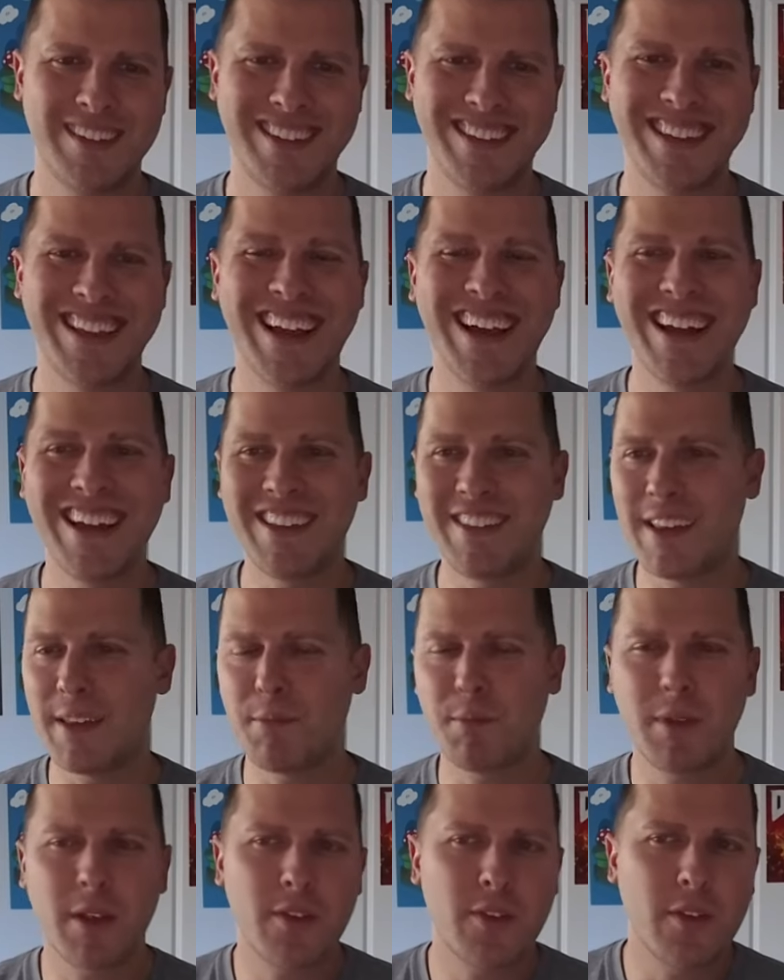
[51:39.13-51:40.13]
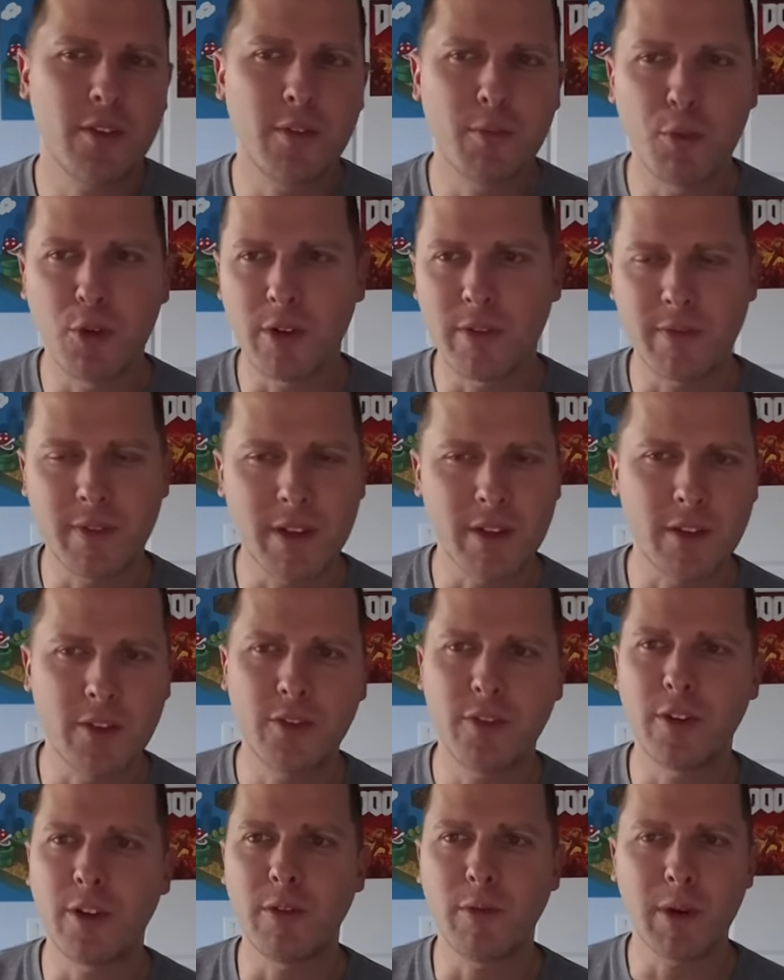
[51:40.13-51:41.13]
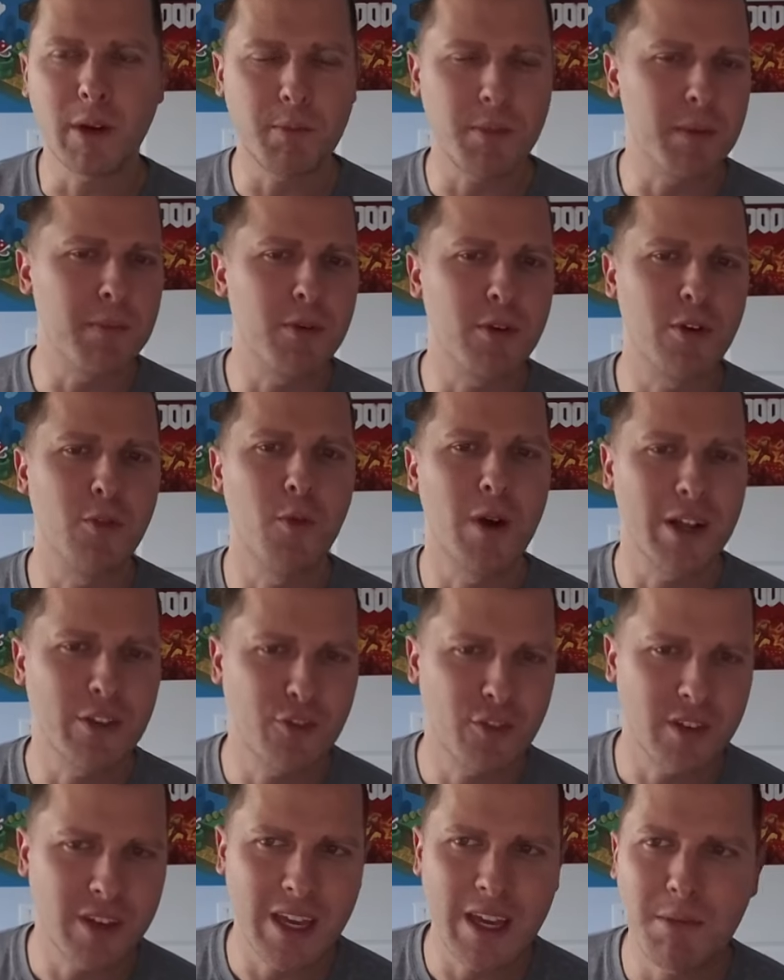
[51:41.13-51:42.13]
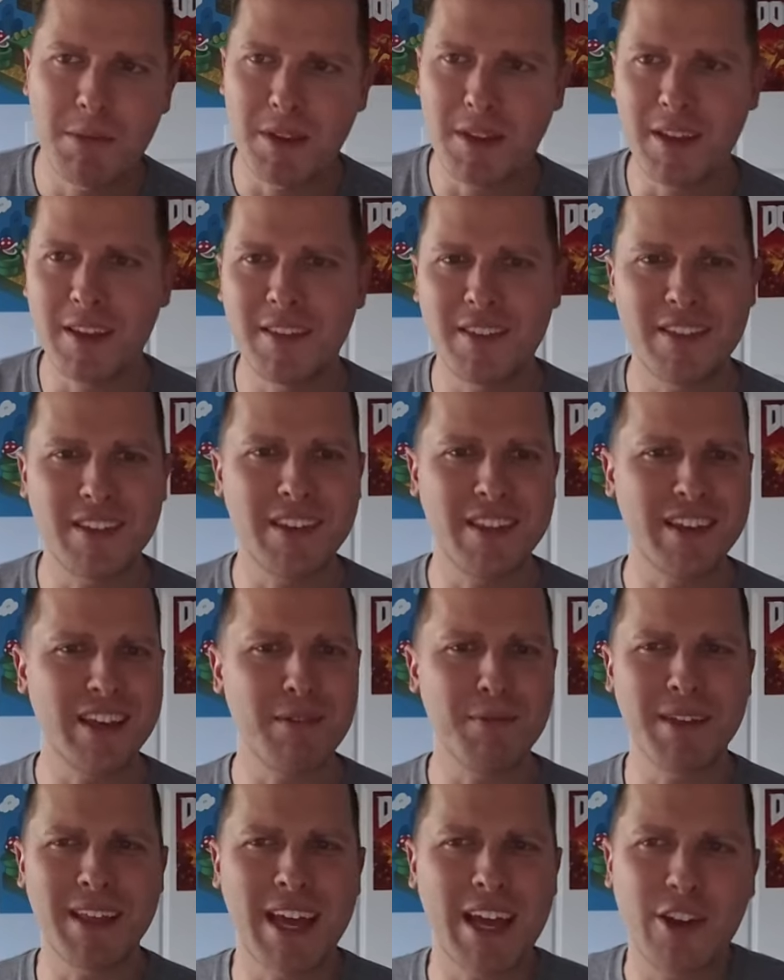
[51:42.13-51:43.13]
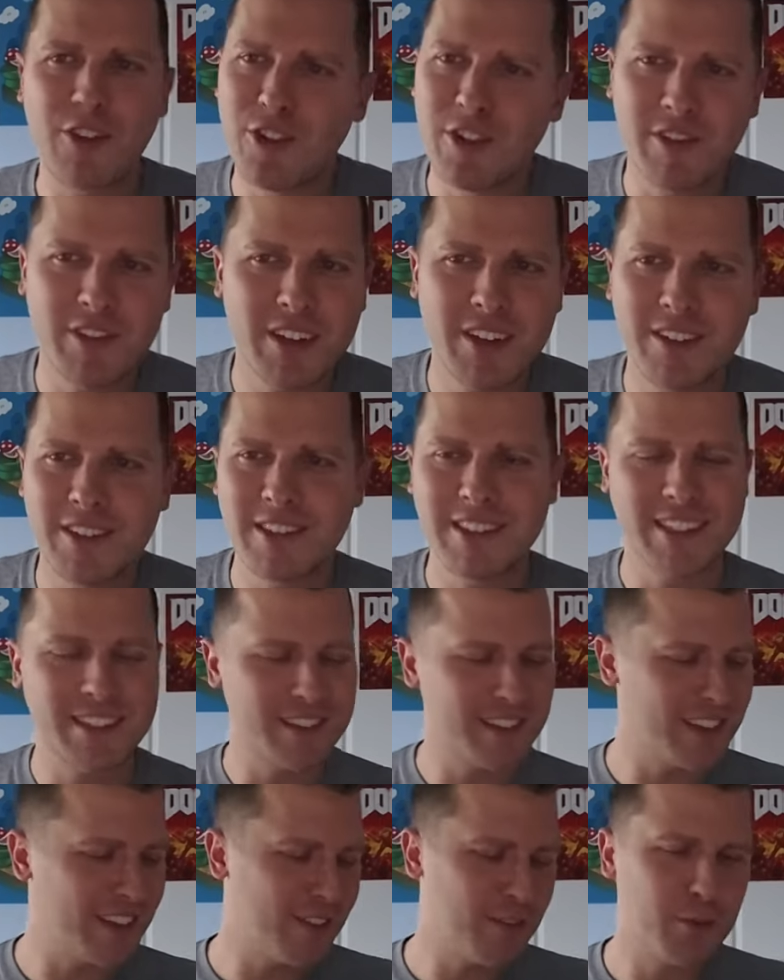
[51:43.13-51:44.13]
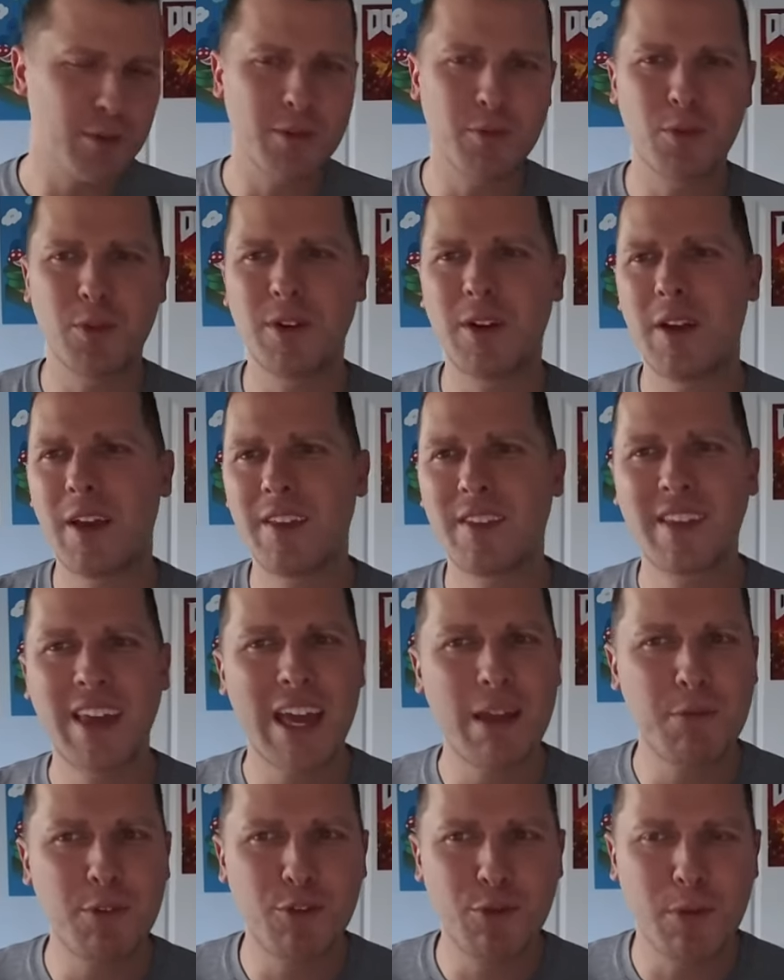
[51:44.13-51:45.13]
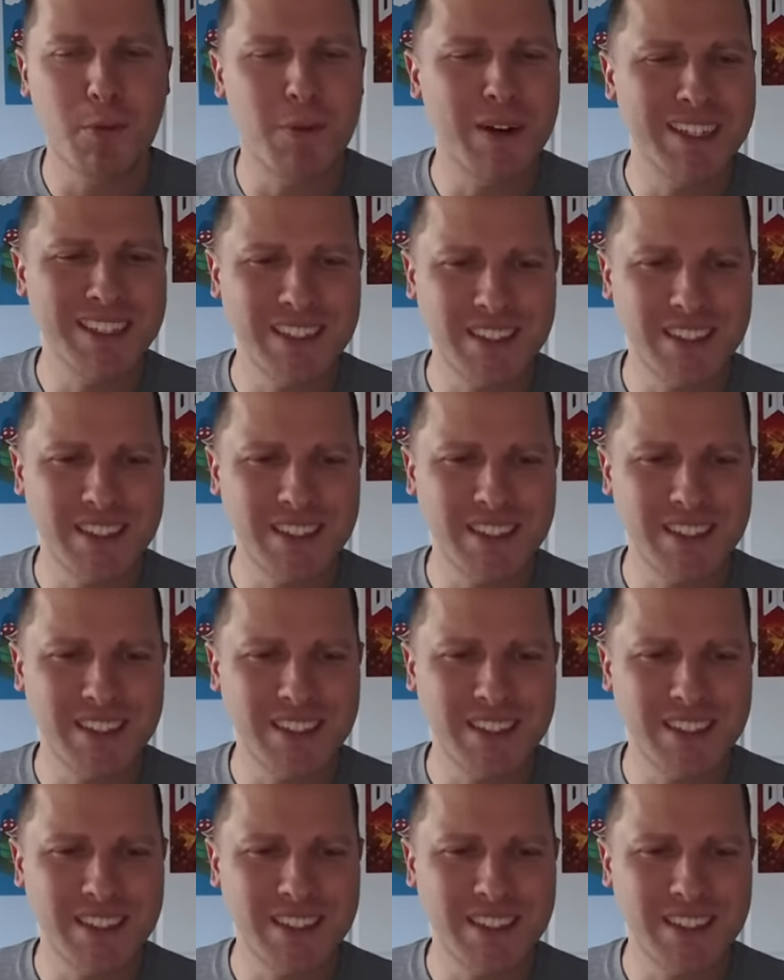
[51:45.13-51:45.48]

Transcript: Nice. And plus, it's more fun to start where people could watch the game and, and see the game in action, right? Because that, that's what, we're, as gamers, we want to